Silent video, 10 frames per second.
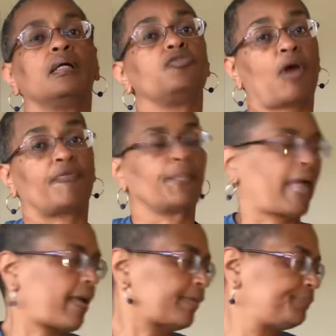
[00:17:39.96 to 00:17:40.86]
travel
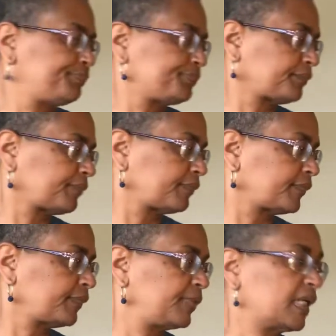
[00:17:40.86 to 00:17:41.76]
bag
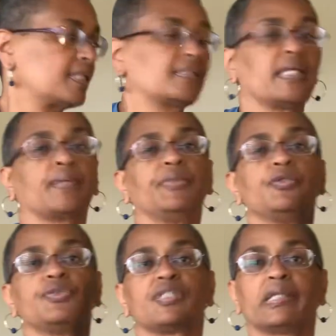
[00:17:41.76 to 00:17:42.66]
because it can be
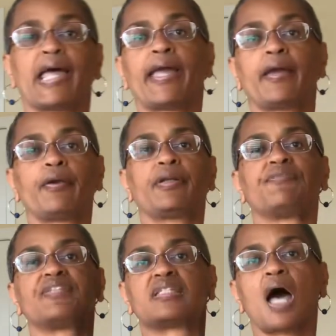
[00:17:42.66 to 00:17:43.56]
used to layered.
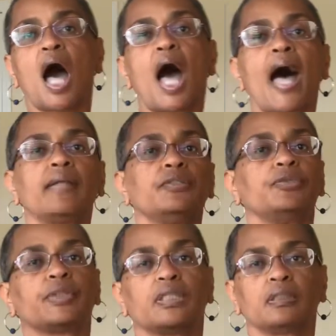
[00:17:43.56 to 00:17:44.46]
If it's hot,
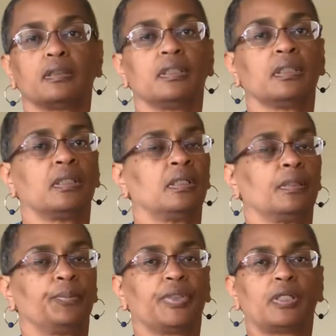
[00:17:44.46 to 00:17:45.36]
you can
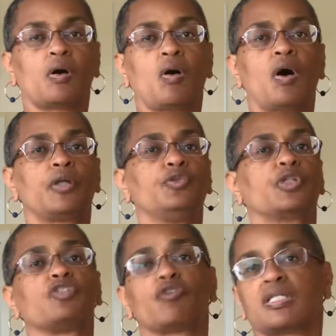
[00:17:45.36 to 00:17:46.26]
put it on, you
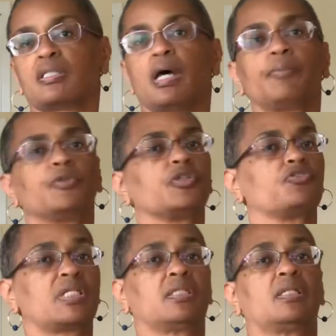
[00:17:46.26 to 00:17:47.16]
can dress it up, you can
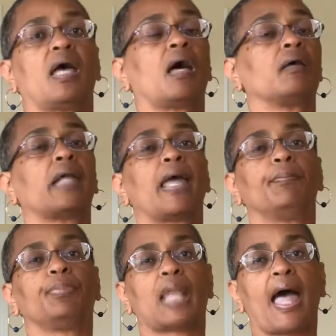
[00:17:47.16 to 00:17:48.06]
dress it down. A
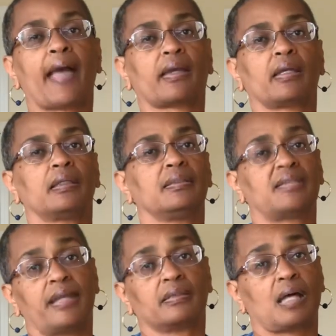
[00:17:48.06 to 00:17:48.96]
black
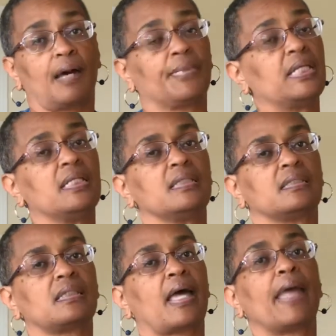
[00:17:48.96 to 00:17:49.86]
tank top
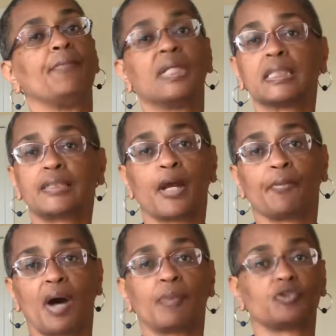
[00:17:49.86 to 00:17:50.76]
is a military
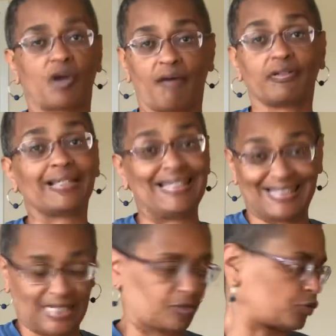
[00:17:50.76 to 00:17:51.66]
mom travel
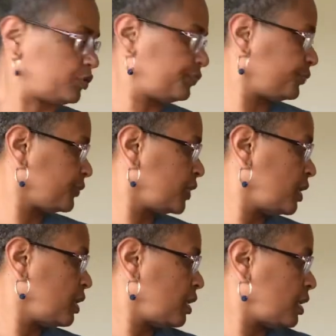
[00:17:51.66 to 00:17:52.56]
essential.
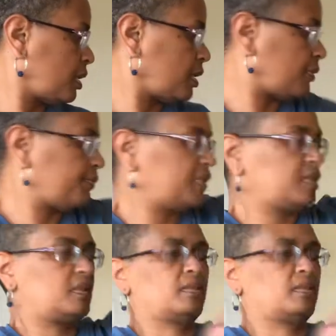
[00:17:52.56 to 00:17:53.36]
This